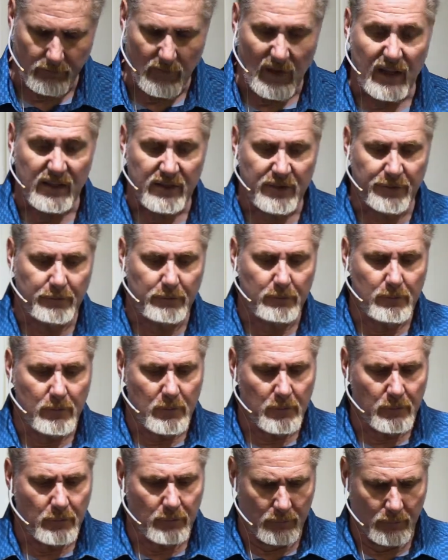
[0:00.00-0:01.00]
It's
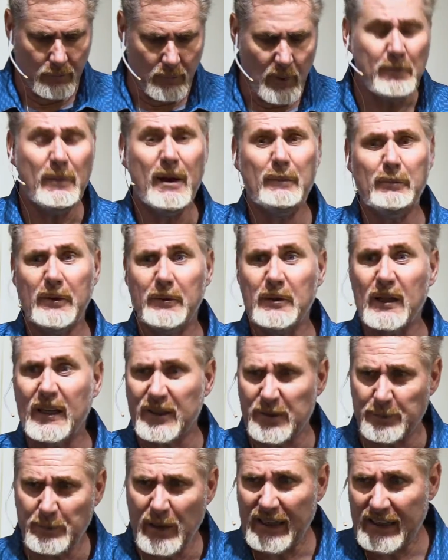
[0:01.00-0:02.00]
remember
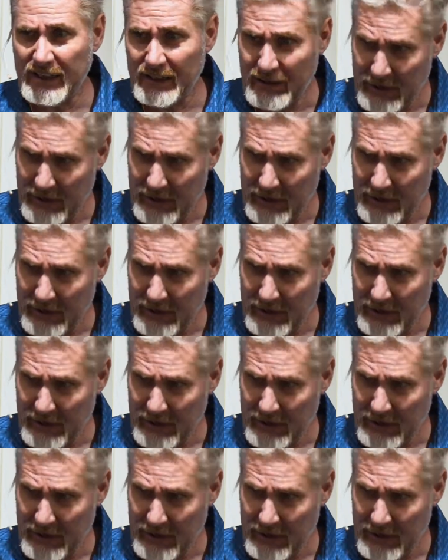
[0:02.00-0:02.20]
this, make a